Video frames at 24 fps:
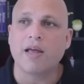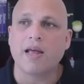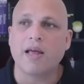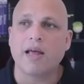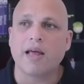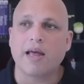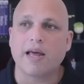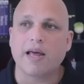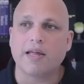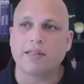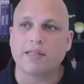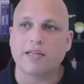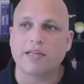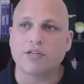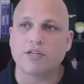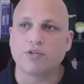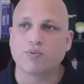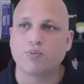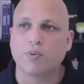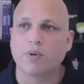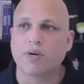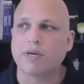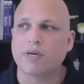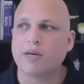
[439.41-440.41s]
And this
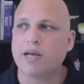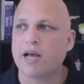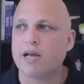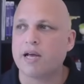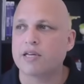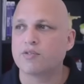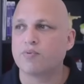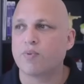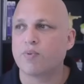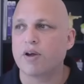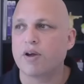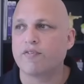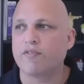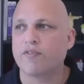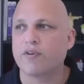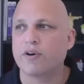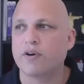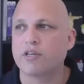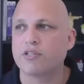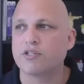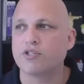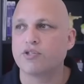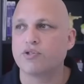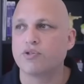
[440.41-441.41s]
one has
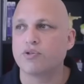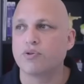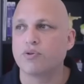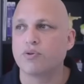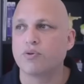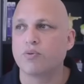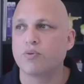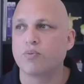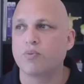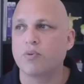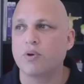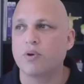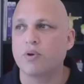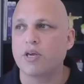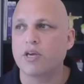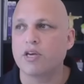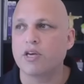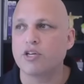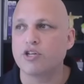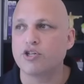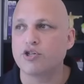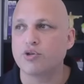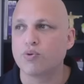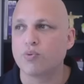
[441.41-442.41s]
reference to
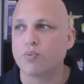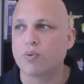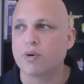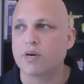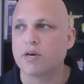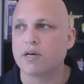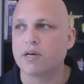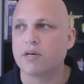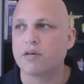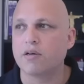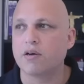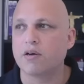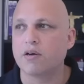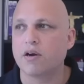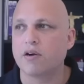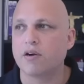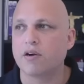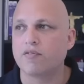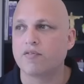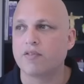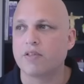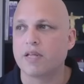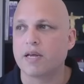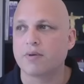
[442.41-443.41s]
each one
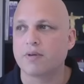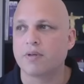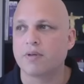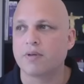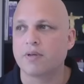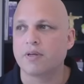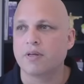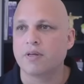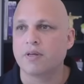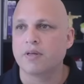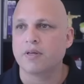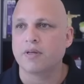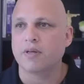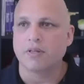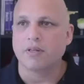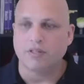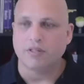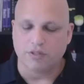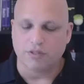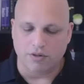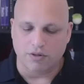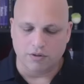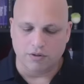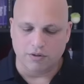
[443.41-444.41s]
of them.
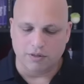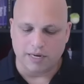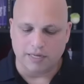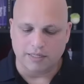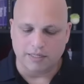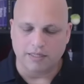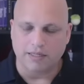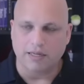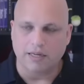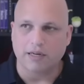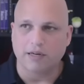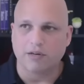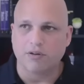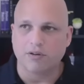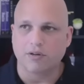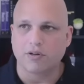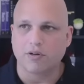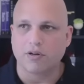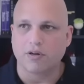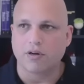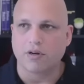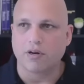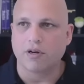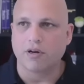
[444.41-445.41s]
So let's take a
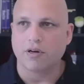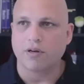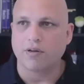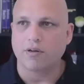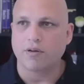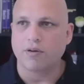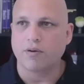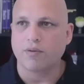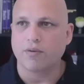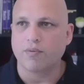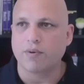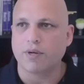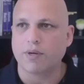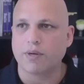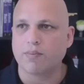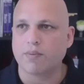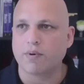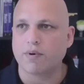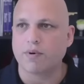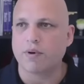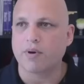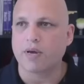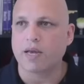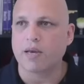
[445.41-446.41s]
look on
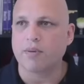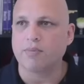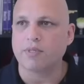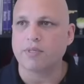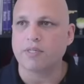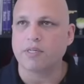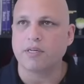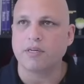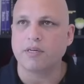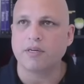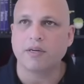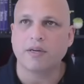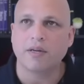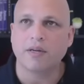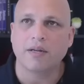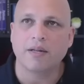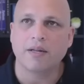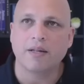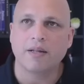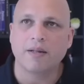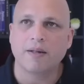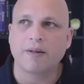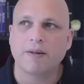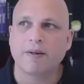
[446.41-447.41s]
repo md.
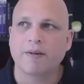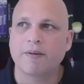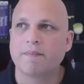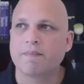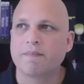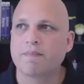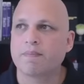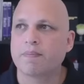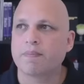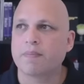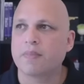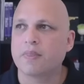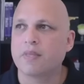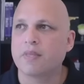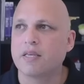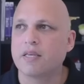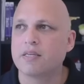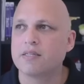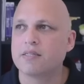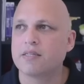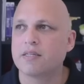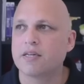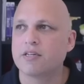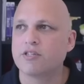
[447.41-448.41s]

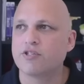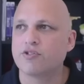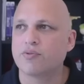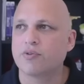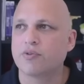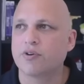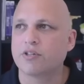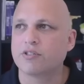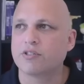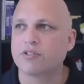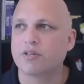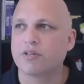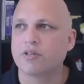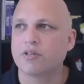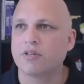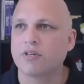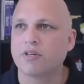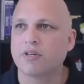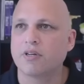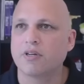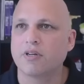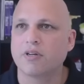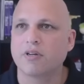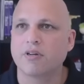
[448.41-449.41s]
This is the structure.
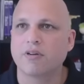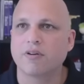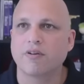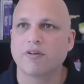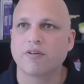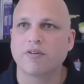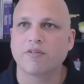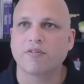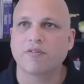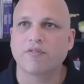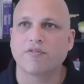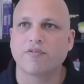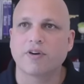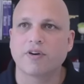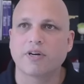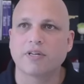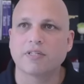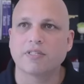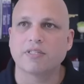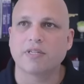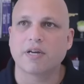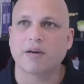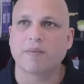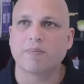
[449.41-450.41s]
For
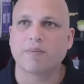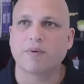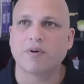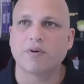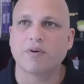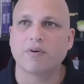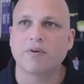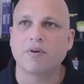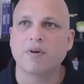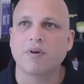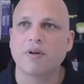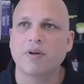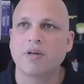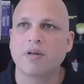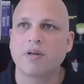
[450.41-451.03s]
example,